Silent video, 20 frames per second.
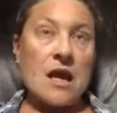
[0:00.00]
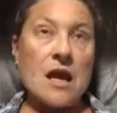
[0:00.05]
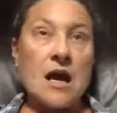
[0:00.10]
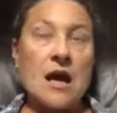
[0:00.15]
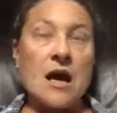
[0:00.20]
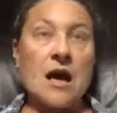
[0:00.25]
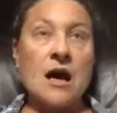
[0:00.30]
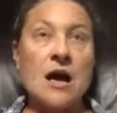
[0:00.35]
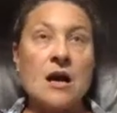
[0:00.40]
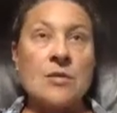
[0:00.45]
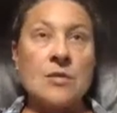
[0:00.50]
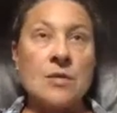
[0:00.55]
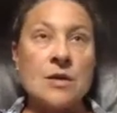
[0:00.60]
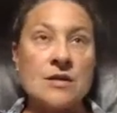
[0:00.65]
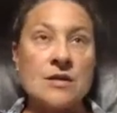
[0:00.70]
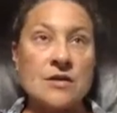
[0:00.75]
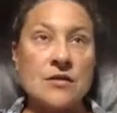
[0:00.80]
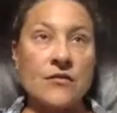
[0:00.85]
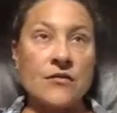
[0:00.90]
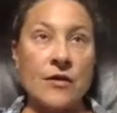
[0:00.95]
Um, and
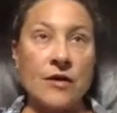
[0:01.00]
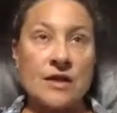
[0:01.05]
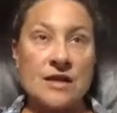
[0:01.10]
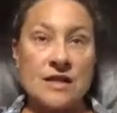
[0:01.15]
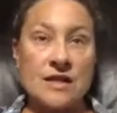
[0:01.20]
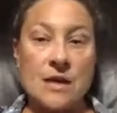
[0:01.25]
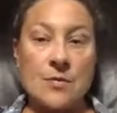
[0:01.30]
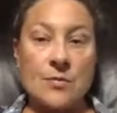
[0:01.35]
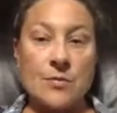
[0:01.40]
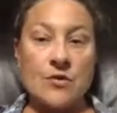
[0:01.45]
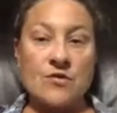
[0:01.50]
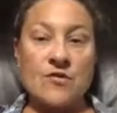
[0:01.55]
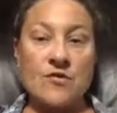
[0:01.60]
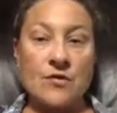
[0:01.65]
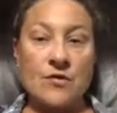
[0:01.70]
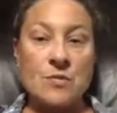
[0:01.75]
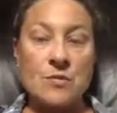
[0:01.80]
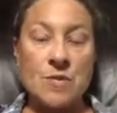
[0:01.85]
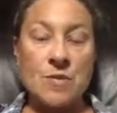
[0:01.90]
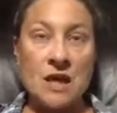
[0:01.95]
so, for example, for
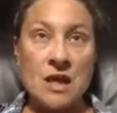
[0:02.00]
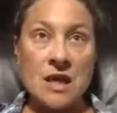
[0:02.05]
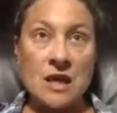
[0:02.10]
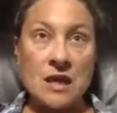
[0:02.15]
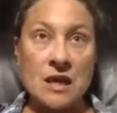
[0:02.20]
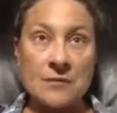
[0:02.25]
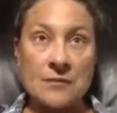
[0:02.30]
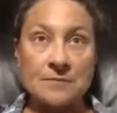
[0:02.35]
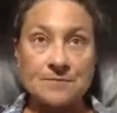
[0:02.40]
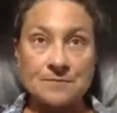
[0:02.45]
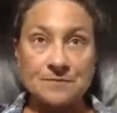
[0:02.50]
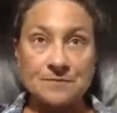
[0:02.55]
me,